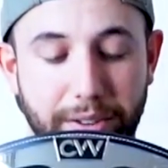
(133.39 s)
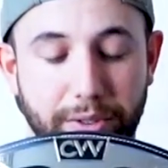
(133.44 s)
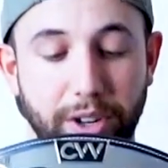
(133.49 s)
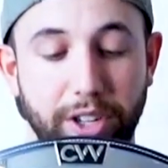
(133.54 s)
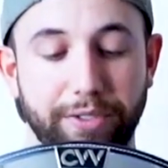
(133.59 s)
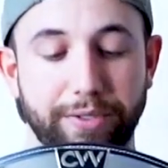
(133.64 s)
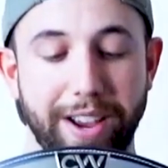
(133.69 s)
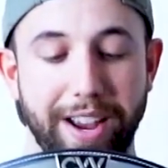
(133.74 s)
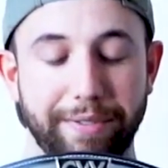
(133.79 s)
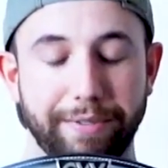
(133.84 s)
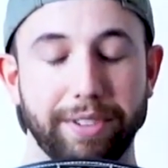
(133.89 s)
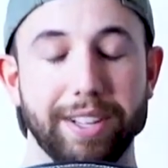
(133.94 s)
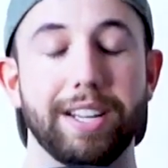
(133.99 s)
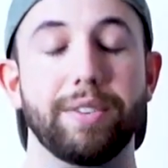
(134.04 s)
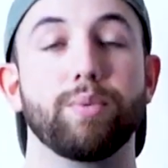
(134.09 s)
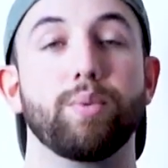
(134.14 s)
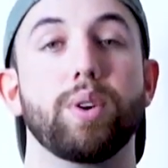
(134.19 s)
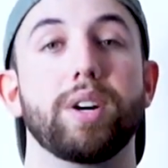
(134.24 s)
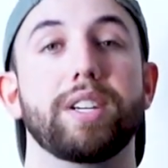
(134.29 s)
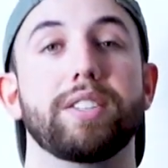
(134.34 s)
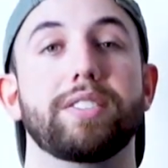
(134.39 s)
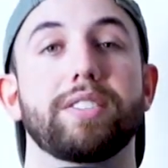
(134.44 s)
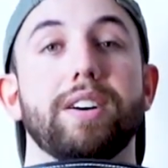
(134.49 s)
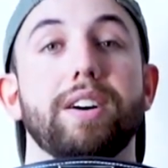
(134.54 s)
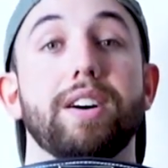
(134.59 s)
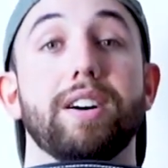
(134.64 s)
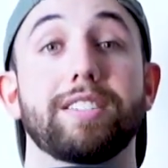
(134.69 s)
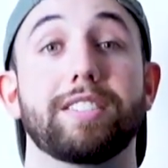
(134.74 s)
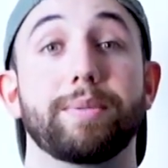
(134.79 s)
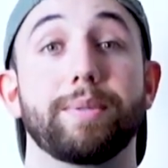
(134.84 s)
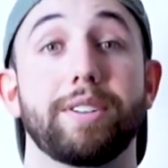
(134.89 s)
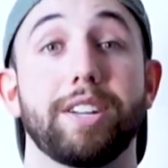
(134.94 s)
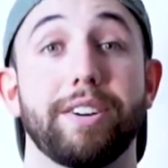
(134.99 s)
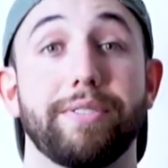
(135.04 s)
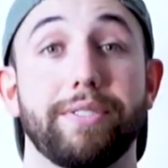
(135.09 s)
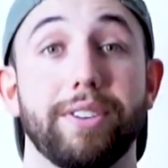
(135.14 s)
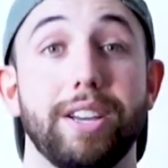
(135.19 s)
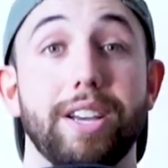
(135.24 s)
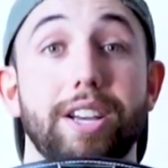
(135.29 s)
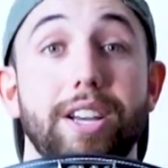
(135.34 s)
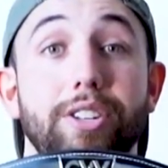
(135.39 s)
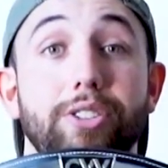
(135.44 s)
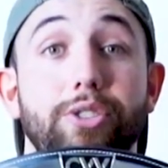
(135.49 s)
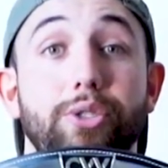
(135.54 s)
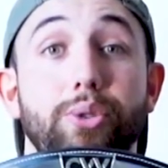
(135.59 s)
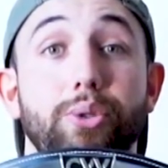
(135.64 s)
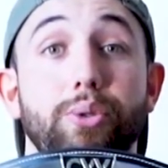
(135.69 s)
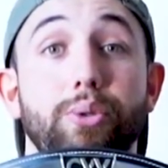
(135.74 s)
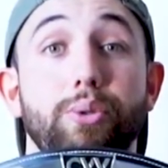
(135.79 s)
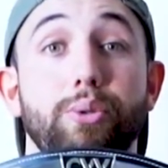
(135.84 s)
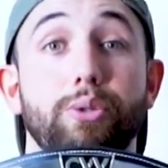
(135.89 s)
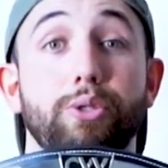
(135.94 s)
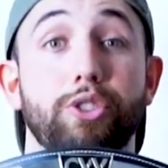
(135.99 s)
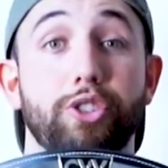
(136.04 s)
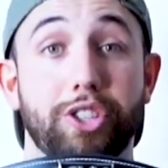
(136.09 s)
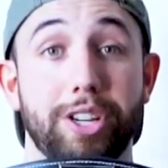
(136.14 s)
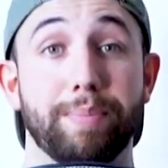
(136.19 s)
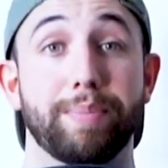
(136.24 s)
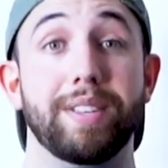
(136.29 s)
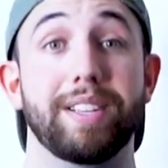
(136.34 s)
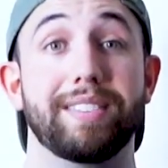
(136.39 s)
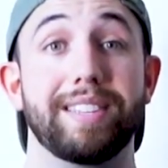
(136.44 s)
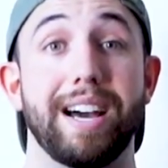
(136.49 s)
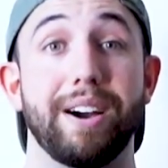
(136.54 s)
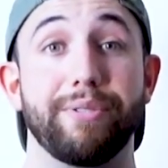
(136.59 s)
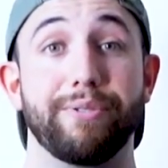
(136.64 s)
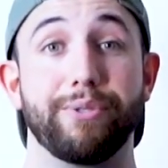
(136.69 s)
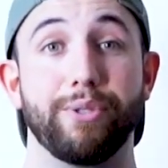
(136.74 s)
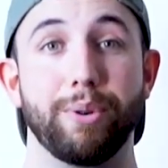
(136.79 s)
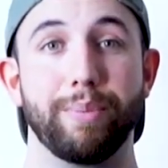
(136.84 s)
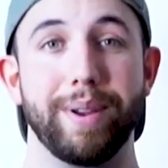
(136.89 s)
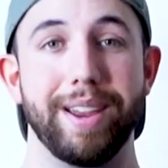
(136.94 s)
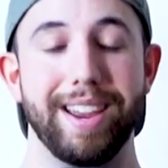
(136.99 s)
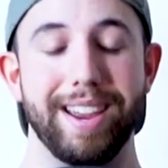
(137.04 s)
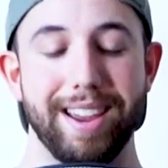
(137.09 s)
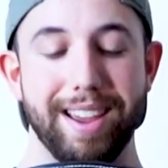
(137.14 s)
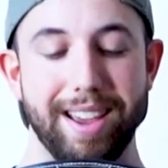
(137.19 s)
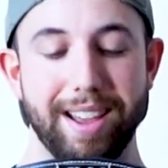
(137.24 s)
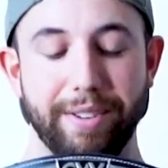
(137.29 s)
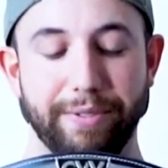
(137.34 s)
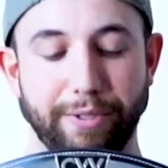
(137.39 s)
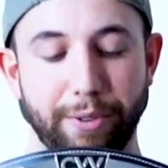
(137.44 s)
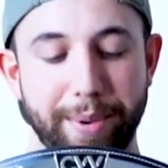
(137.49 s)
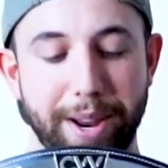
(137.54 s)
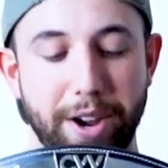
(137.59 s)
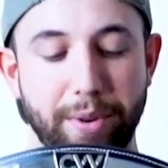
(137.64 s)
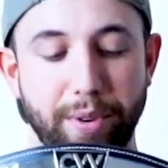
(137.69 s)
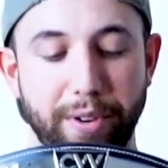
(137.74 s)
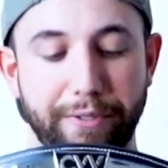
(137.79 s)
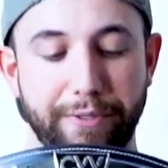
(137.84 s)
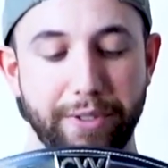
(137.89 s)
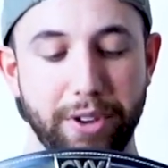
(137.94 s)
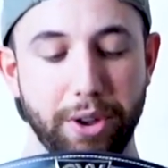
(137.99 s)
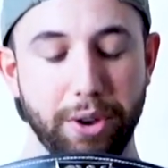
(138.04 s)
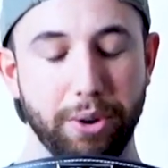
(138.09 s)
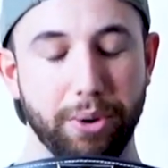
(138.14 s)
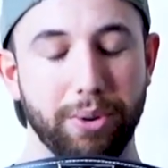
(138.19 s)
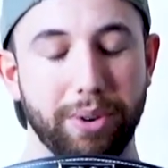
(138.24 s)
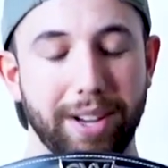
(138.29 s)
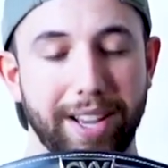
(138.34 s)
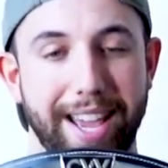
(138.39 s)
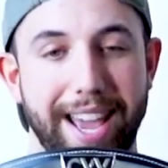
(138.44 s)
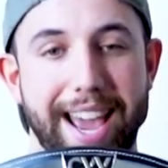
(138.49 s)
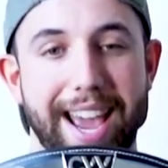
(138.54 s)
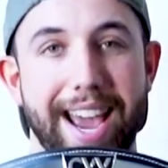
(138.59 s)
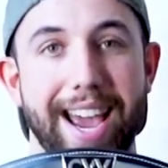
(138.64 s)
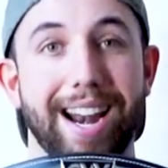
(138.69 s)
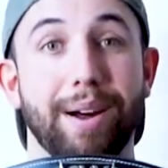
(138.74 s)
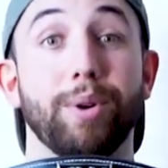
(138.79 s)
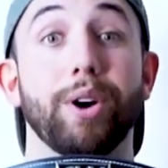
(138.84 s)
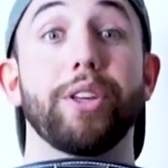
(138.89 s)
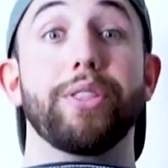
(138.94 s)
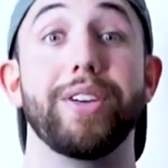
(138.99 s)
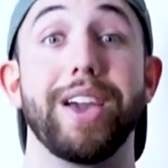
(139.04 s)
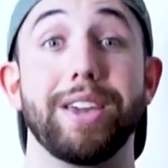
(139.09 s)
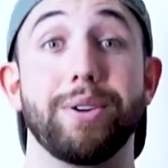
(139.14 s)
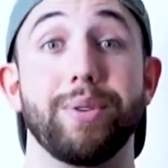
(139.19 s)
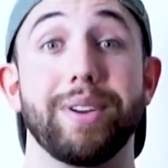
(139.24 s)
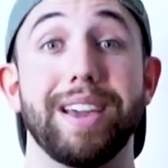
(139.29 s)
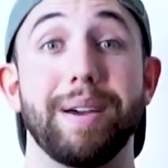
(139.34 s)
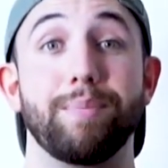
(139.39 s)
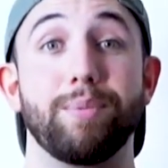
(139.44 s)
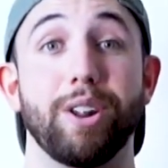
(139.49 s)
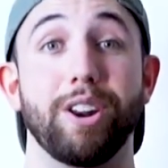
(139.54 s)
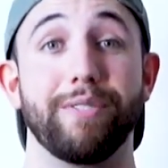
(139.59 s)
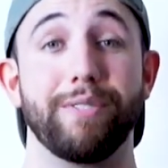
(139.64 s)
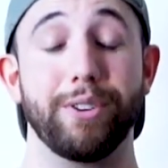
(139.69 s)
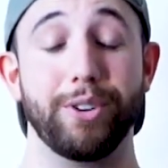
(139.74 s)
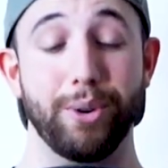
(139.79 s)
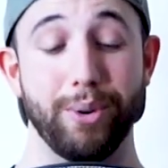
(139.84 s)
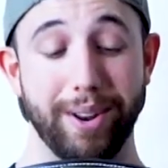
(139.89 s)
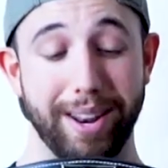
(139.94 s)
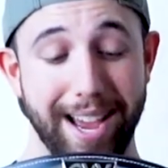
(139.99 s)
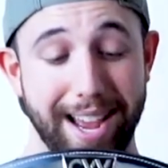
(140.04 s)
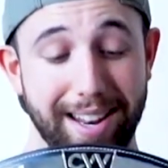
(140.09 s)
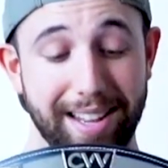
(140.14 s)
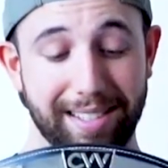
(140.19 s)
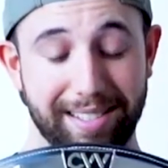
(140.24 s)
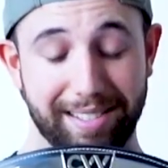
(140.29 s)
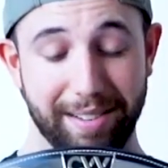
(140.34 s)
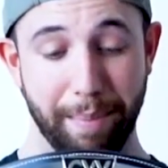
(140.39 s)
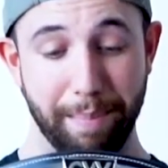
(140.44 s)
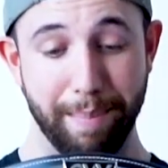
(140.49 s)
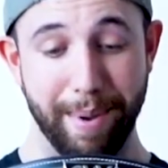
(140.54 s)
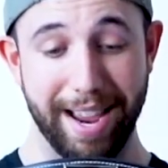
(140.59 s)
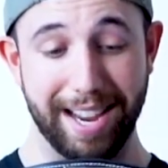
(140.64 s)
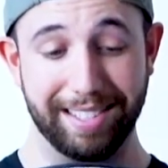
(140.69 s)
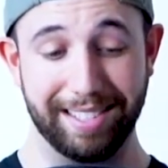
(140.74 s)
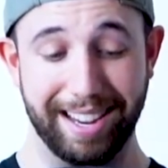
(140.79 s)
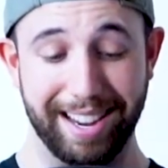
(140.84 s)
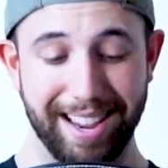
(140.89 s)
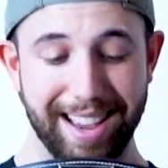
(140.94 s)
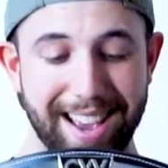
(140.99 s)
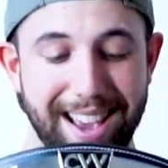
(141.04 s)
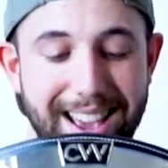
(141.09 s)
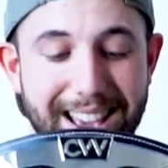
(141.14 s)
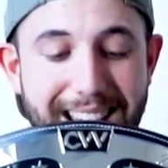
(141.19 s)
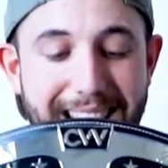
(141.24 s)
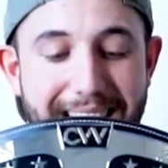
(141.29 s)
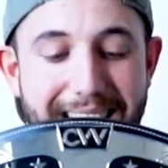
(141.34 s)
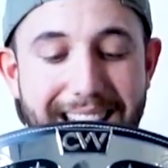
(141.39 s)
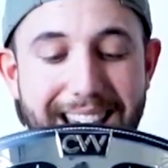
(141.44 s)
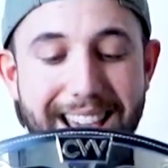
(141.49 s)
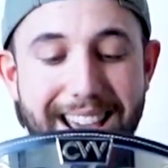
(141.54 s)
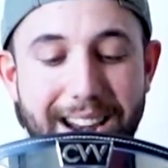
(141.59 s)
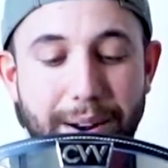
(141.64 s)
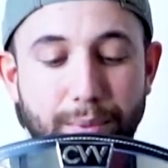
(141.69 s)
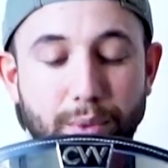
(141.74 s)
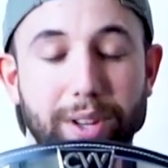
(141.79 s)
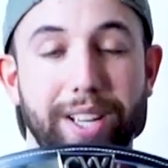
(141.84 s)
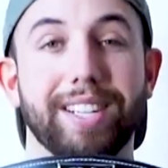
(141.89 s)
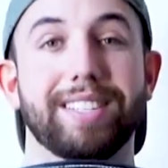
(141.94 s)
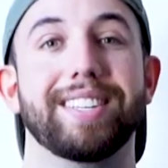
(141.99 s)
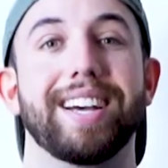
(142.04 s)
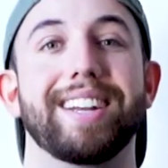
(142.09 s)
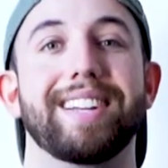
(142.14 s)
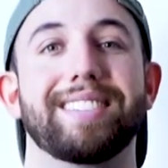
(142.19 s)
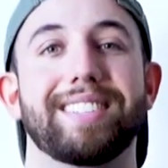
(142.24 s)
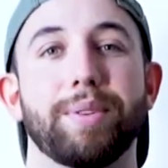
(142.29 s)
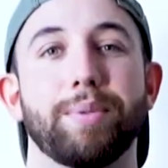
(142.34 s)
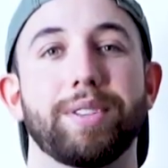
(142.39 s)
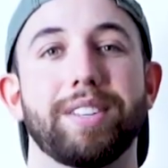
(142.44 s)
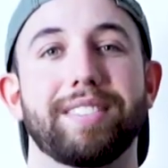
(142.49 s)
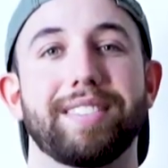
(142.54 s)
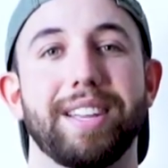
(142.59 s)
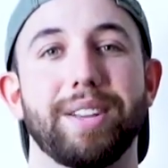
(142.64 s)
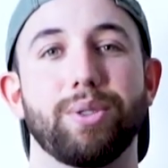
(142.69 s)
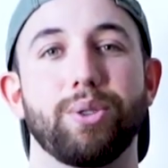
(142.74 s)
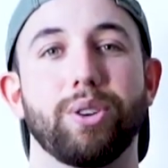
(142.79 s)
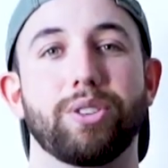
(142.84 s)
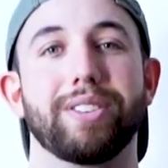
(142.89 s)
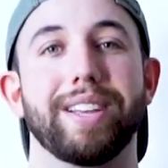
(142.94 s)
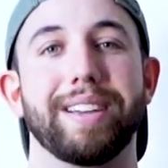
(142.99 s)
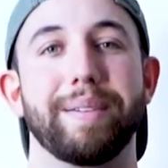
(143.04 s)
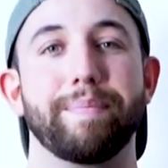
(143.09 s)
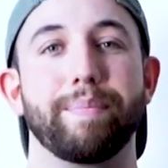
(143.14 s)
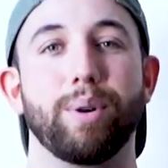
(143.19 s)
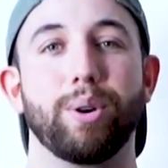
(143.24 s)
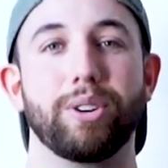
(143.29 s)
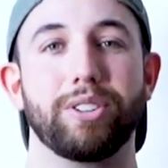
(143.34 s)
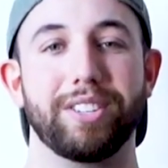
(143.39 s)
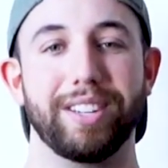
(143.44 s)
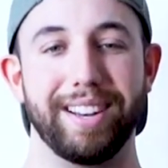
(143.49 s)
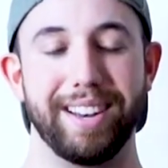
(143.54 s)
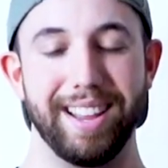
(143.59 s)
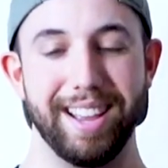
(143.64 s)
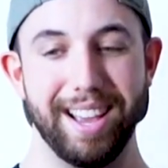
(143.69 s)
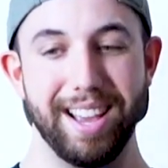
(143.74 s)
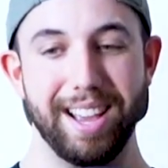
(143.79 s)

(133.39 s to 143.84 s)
Chris Van Vliet was awesome enough to ship this out for me to review, and I want to thank you again, brother, for doing that. This is amazing, and I'm really excited to see what this thing looks like in person.